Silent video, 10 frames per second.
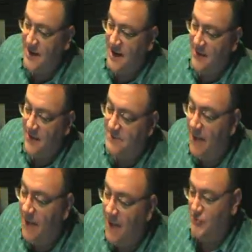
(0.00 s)
uh, this
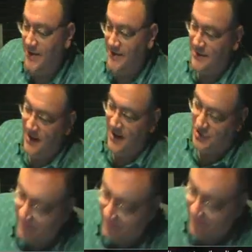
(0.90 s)
Bible
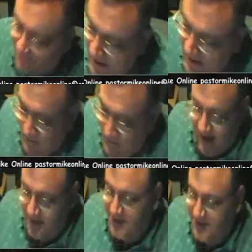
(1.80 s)
translation
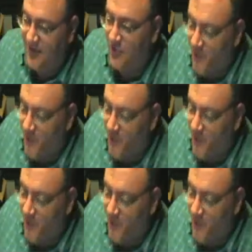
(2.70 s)
that uh, the